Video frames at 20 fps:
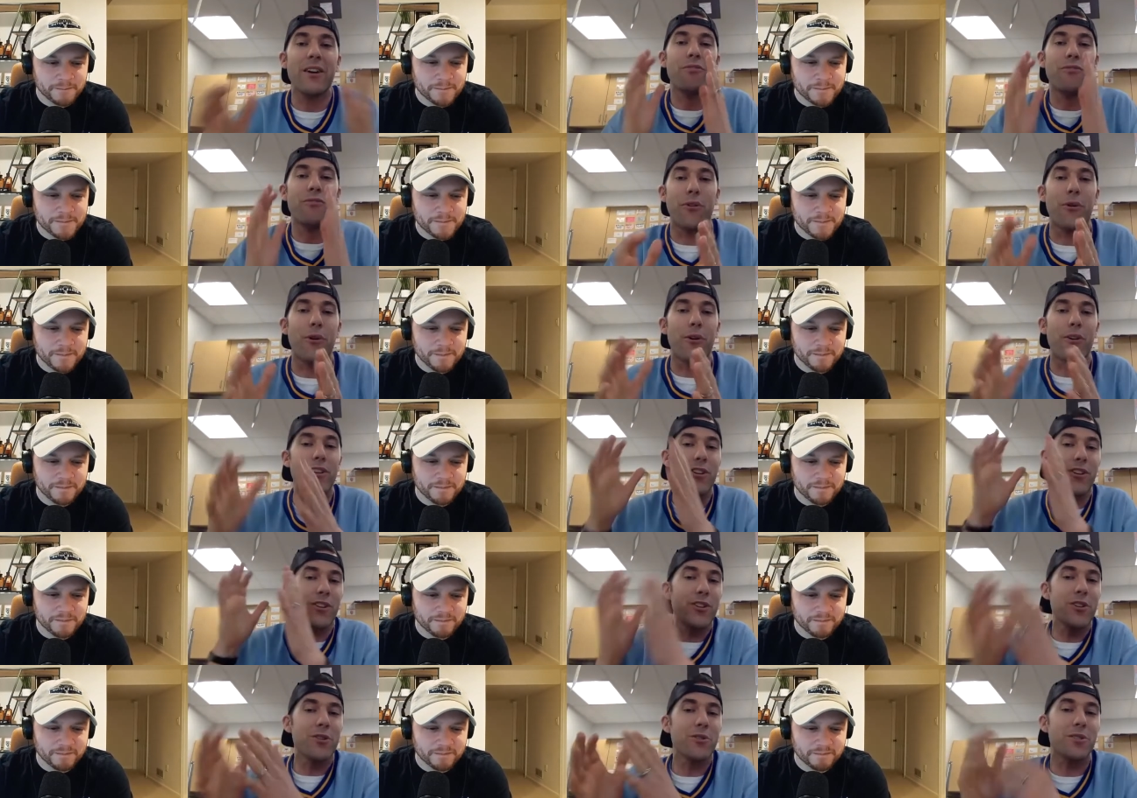Speaker 1: for
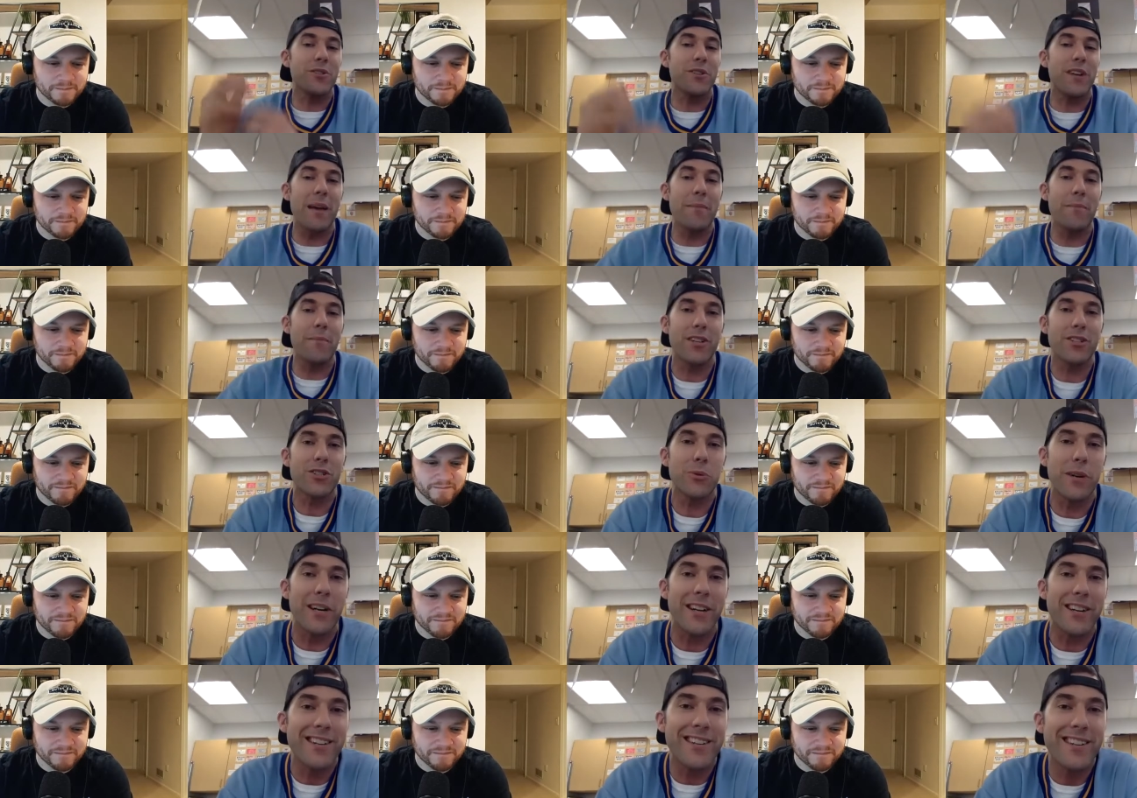your username on
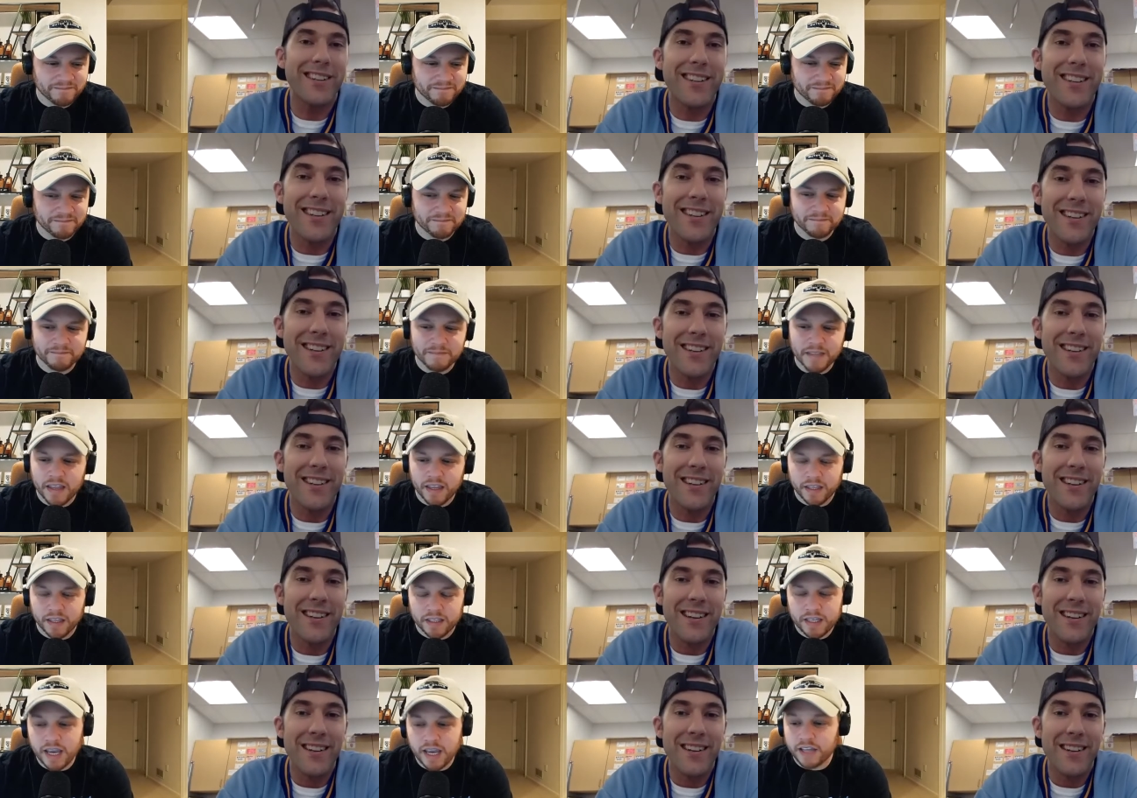Twitter?
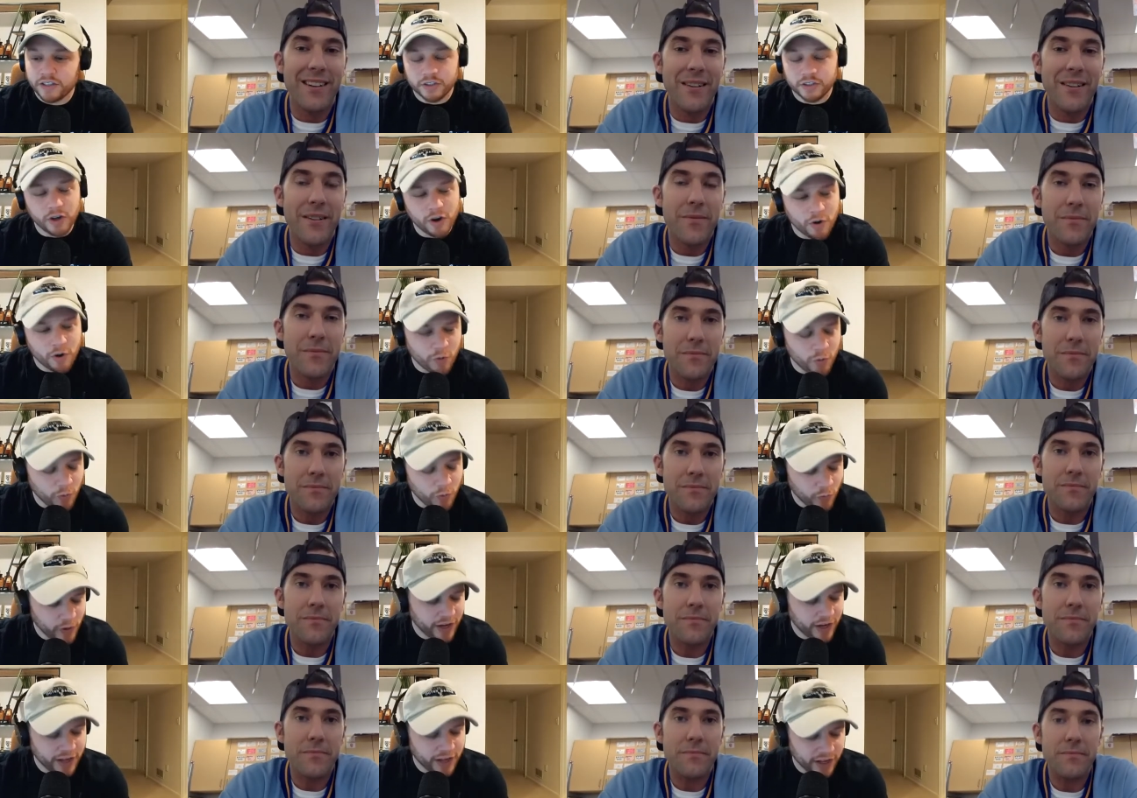
Speaker 2: Yeah, so
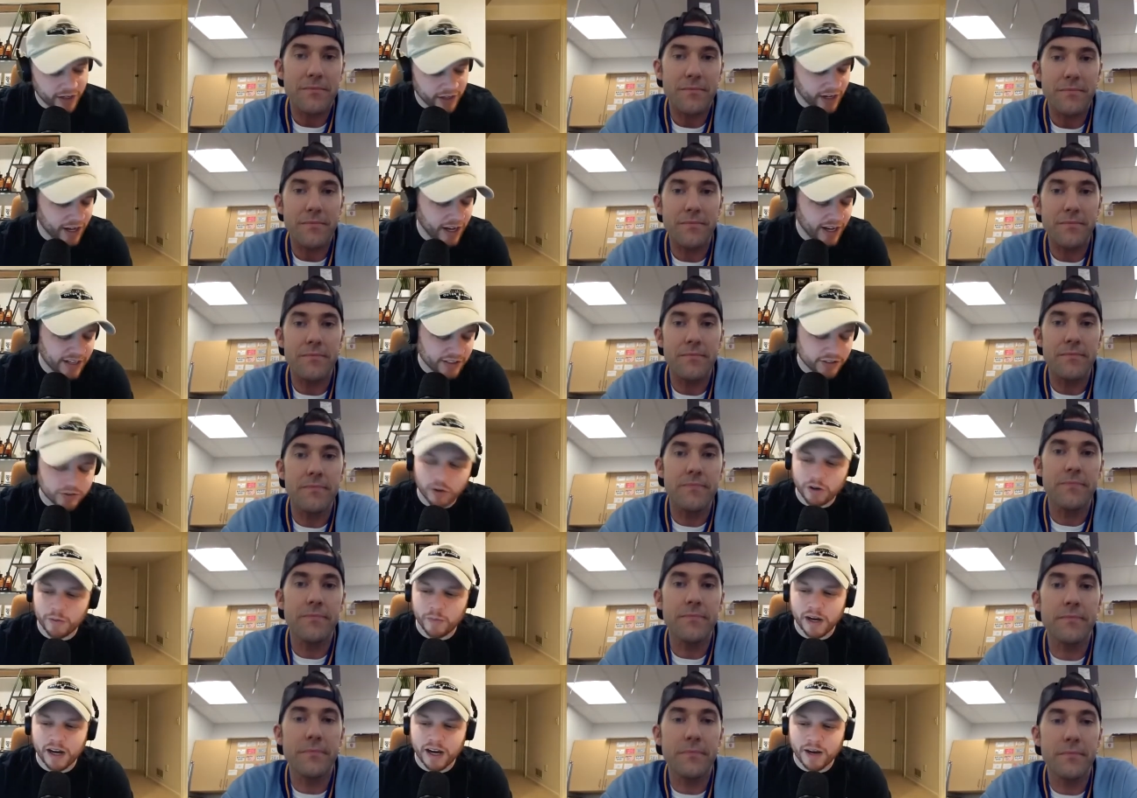when I started my
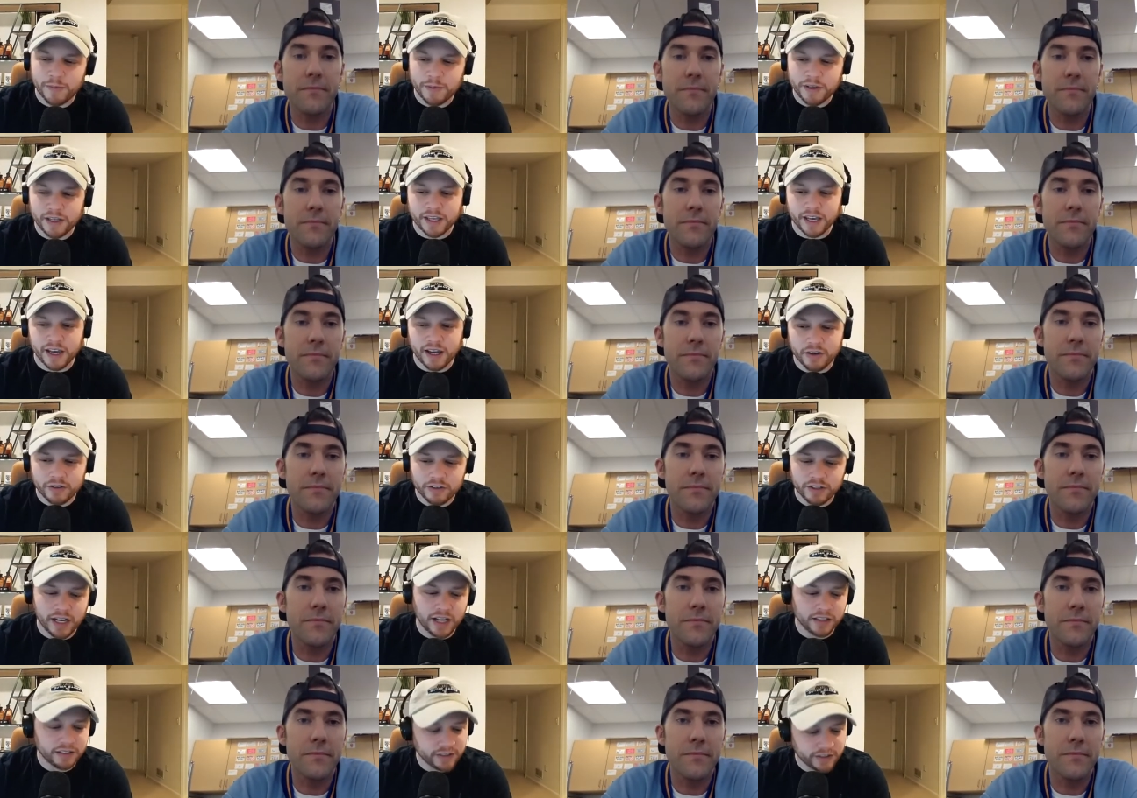hobby account, I
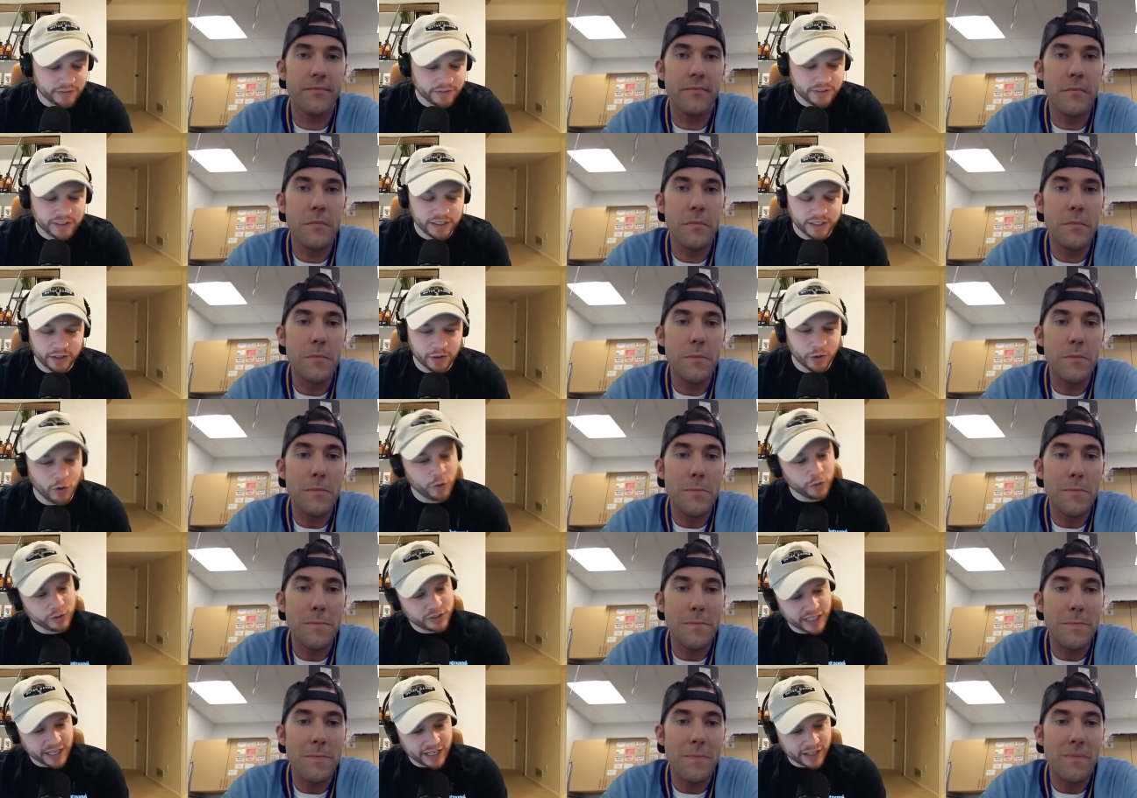lived in Old
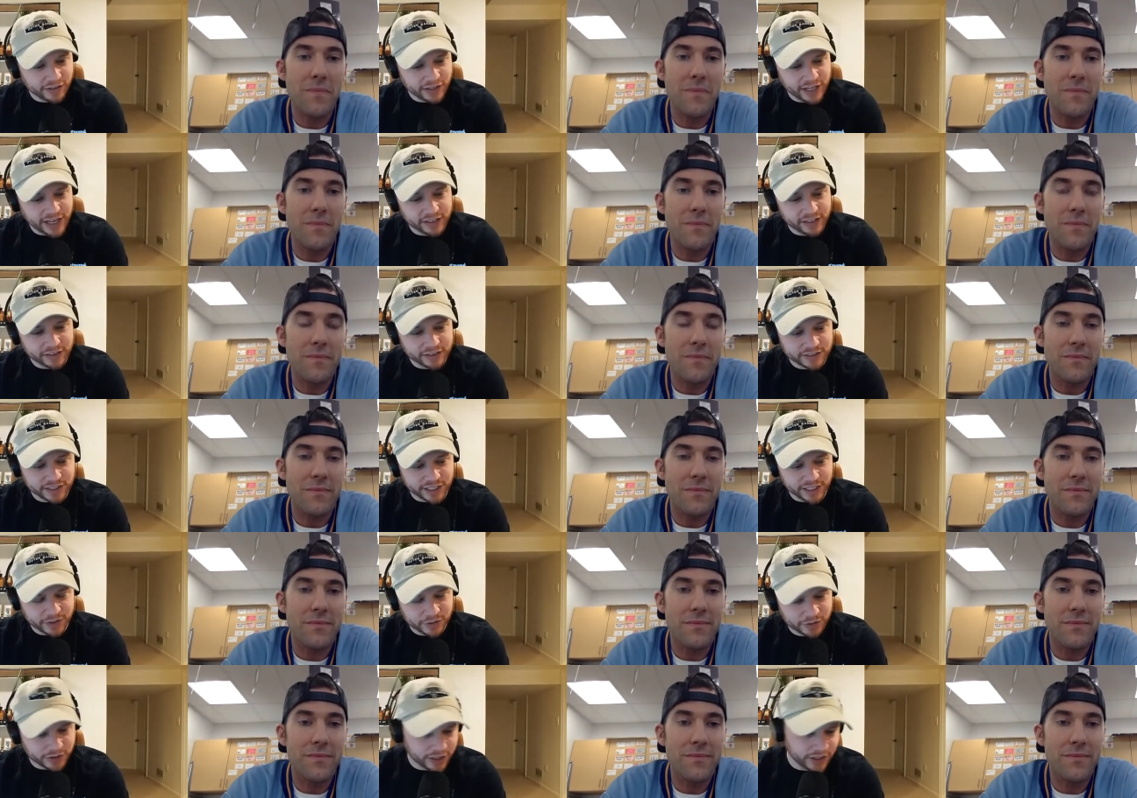Town
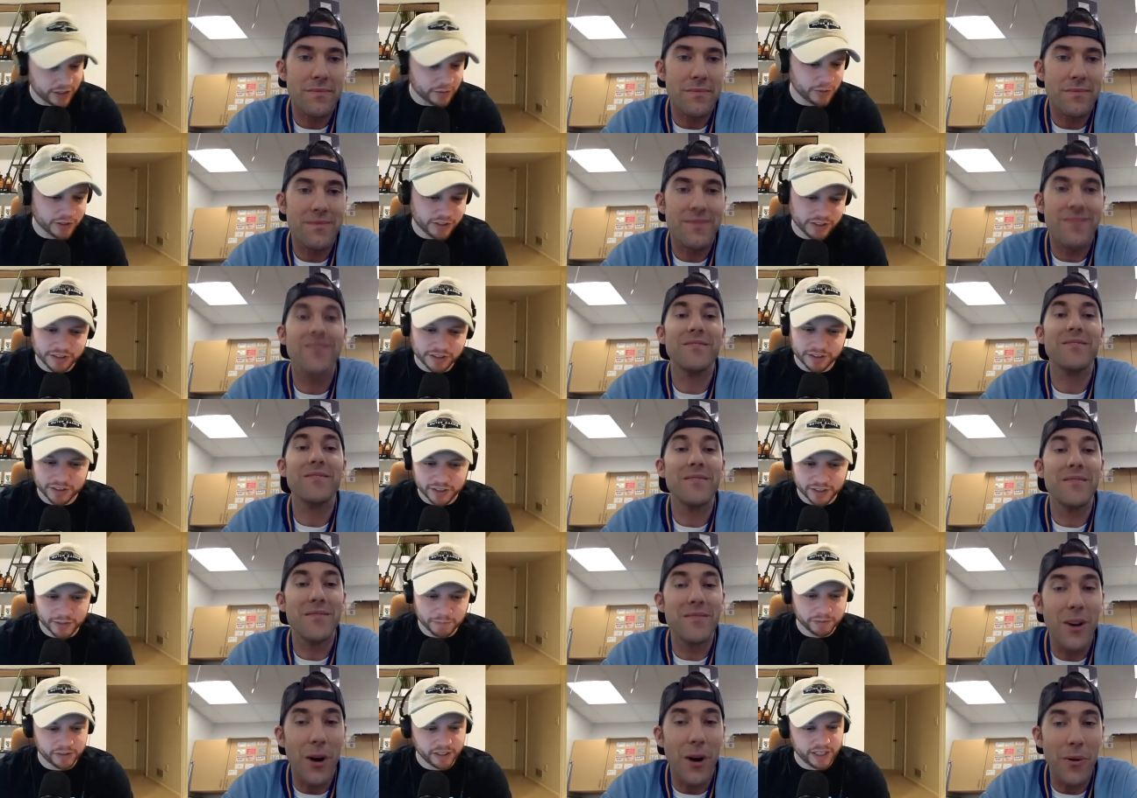Alexandria, which is a
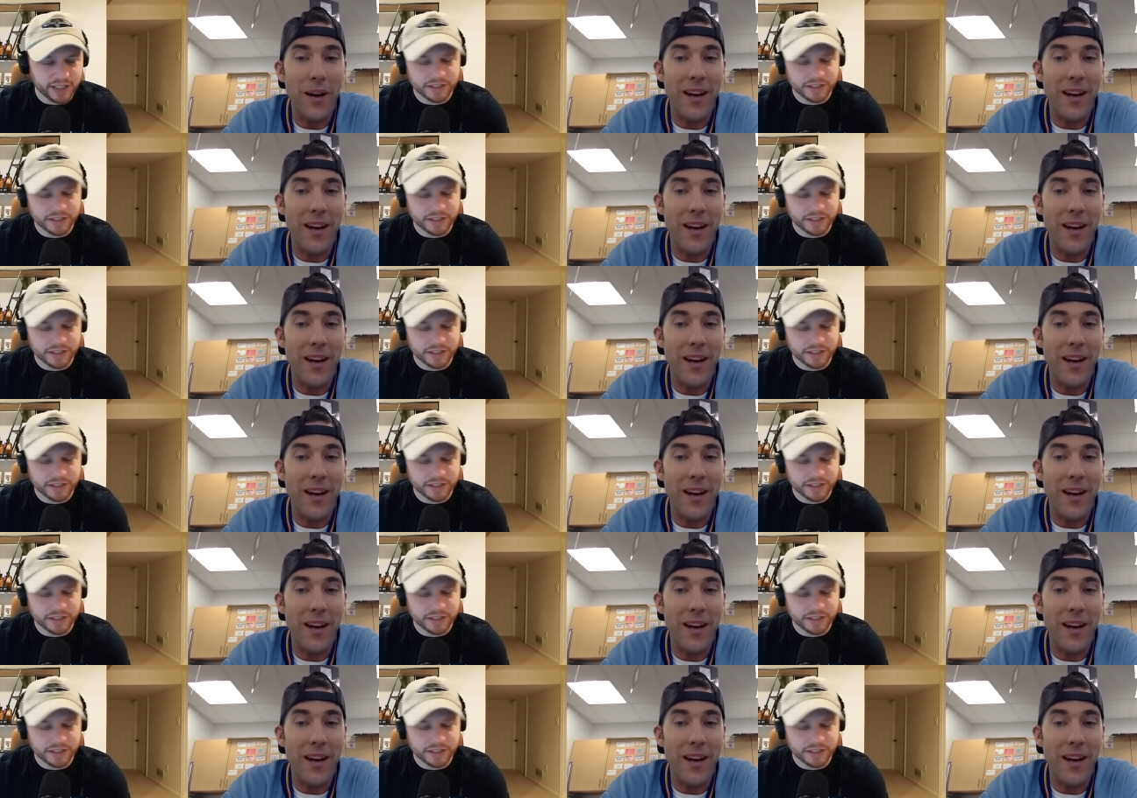place